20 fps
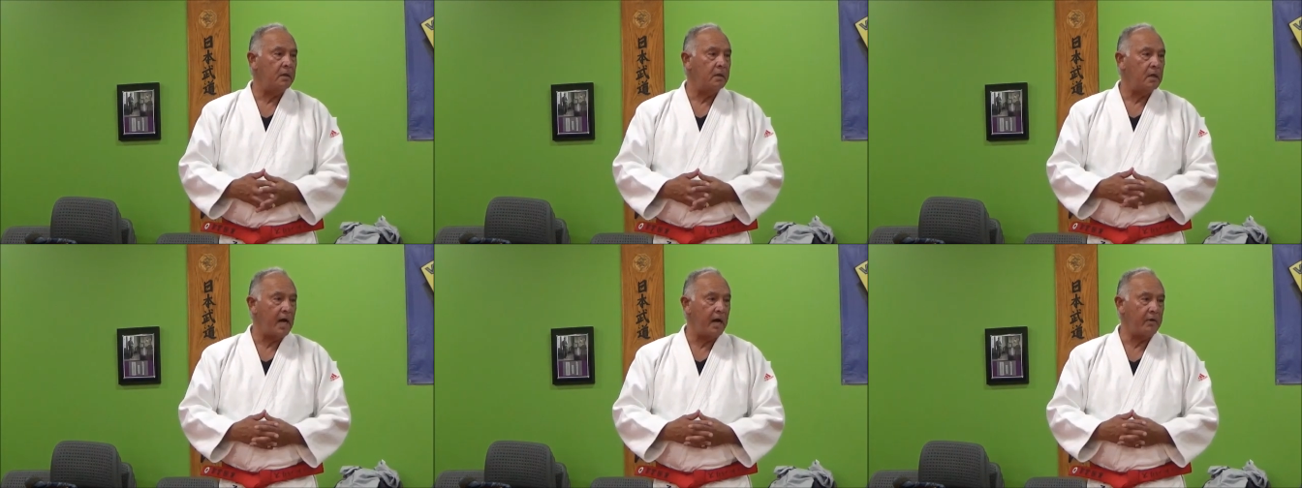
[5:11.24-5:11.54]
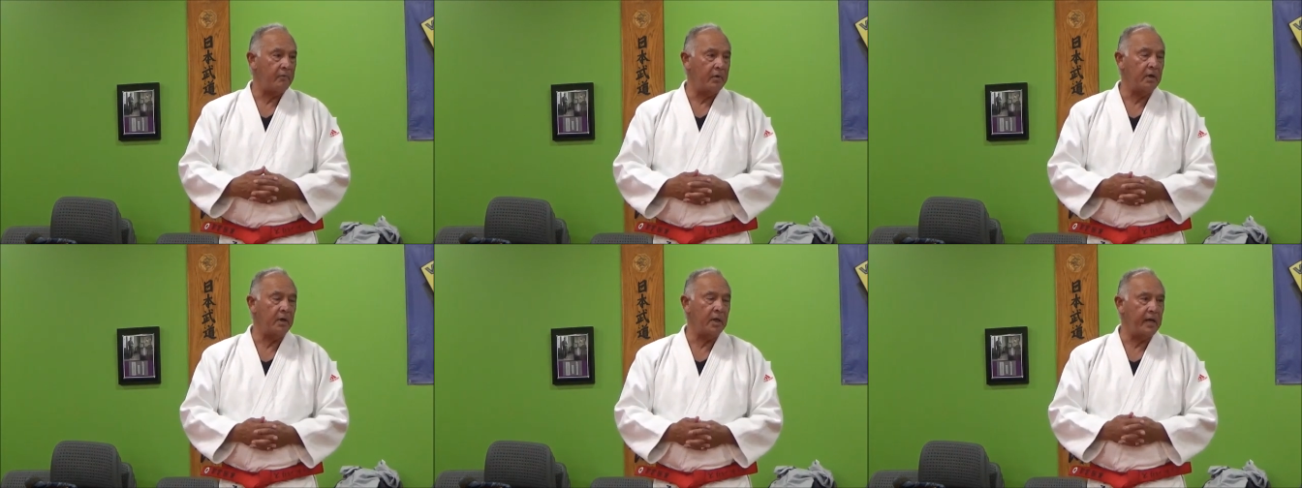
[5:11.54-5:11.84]
I
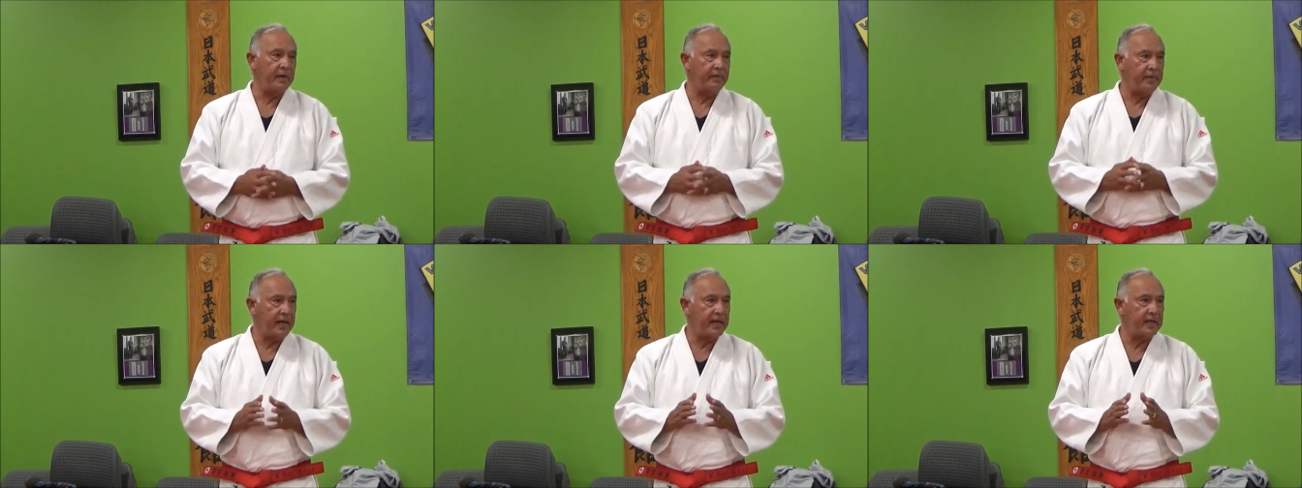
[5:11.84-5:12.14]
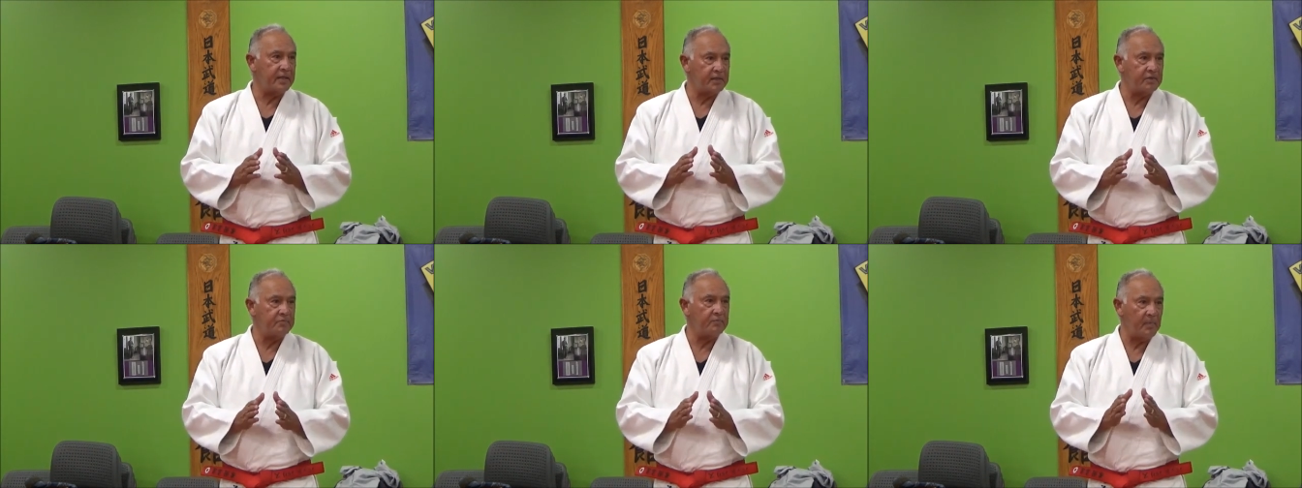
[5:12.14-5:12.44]
realize that
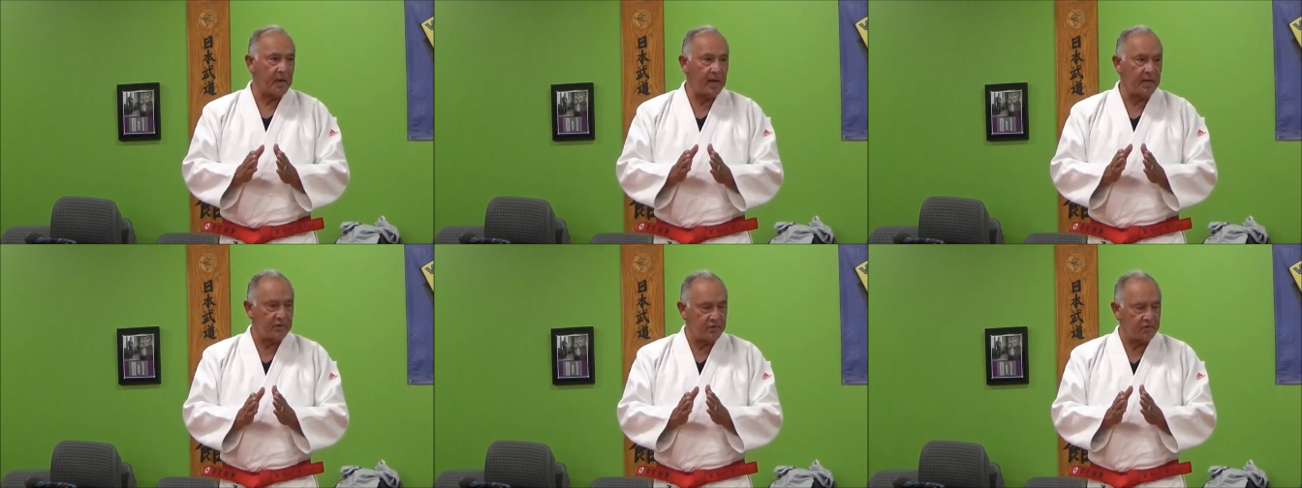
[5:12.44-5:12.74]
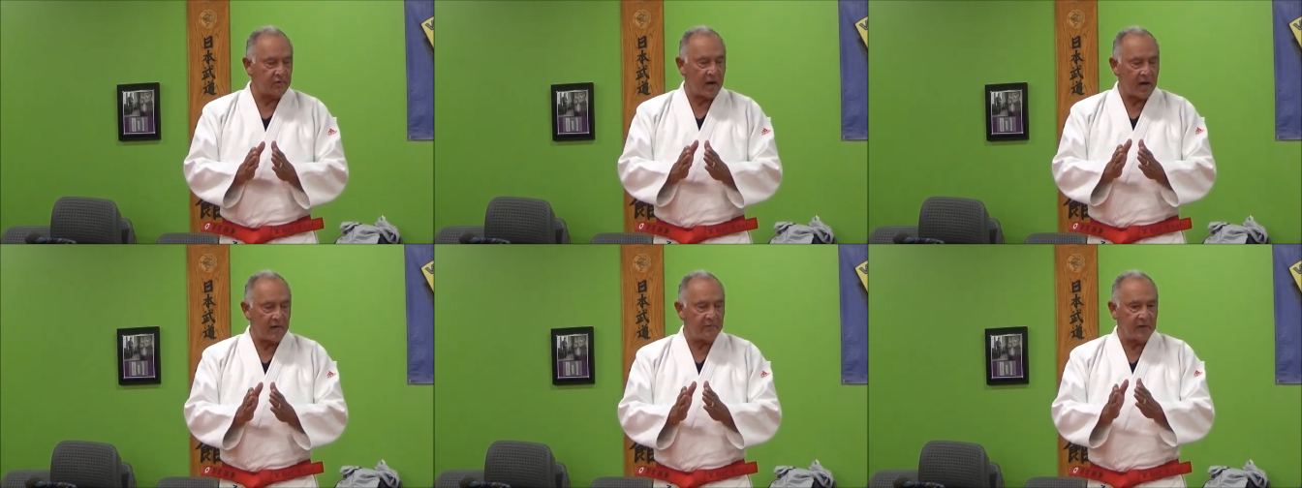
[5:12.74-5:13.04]
it's my
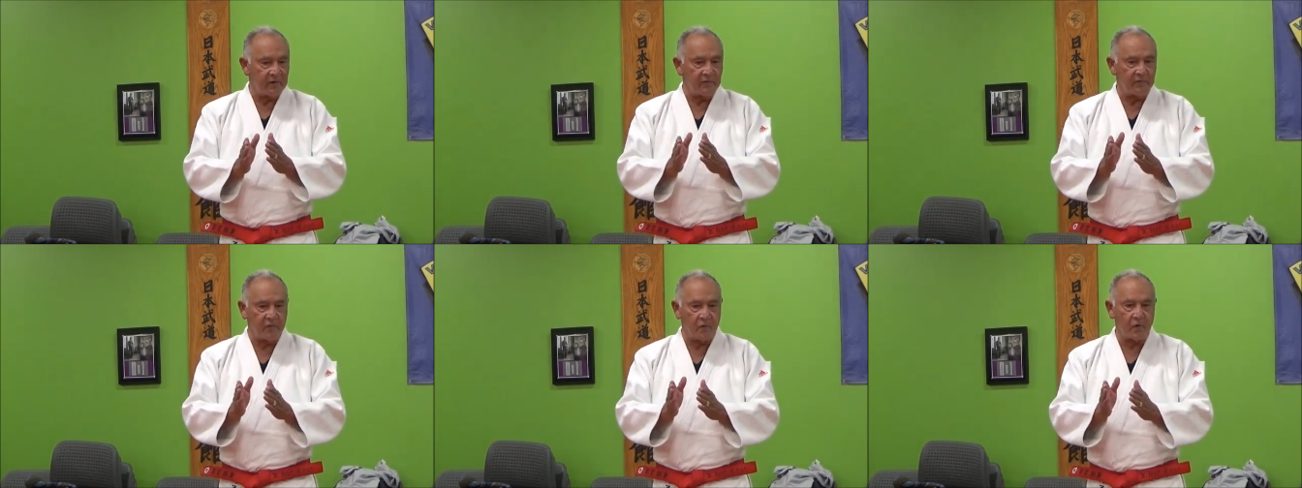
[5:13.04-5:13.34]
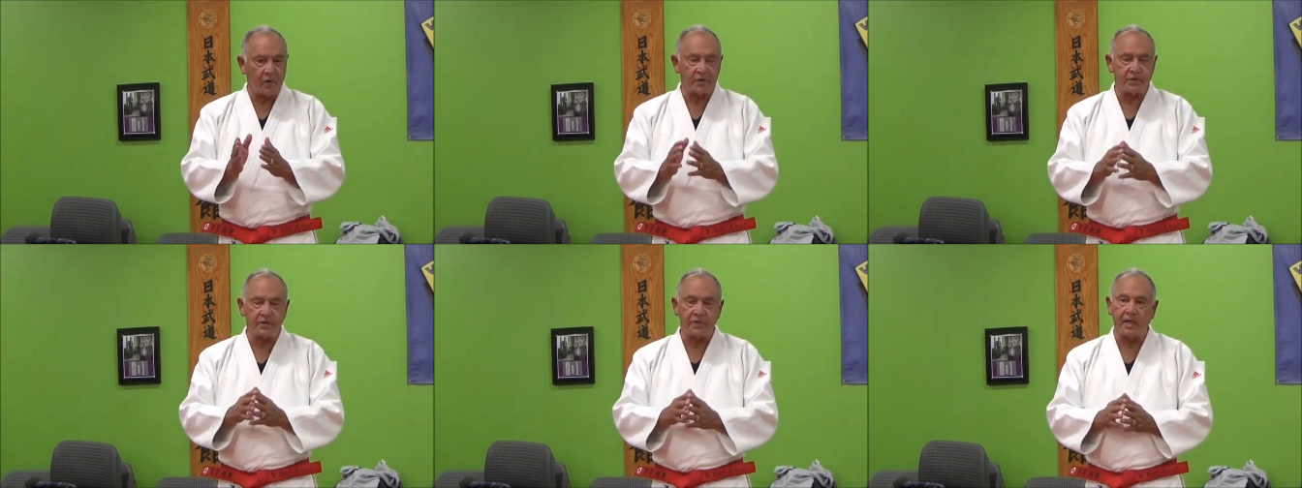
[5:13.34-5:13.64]
driving
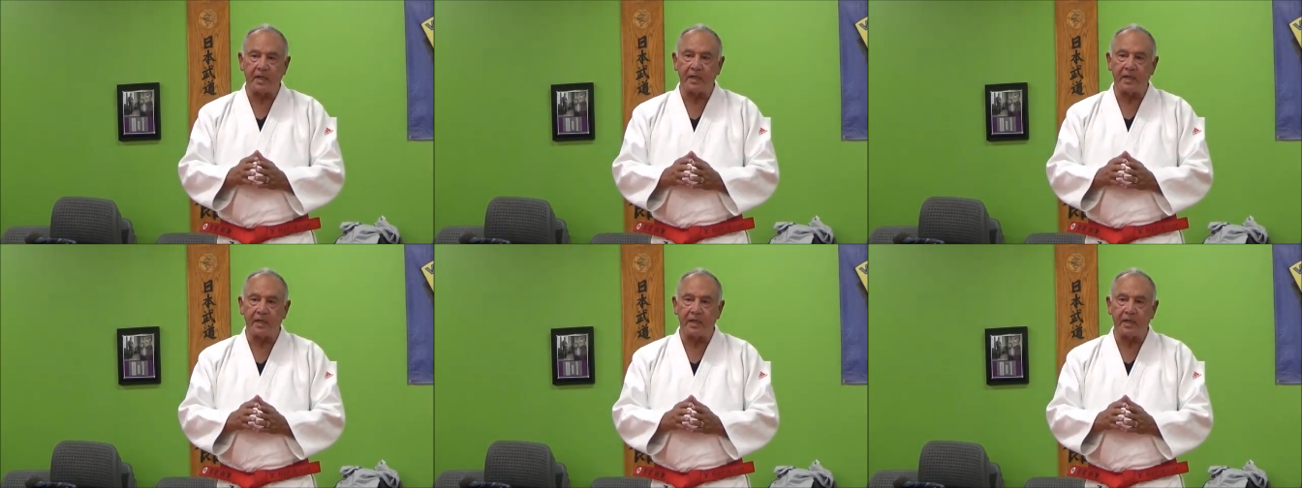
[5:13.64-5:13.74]
force,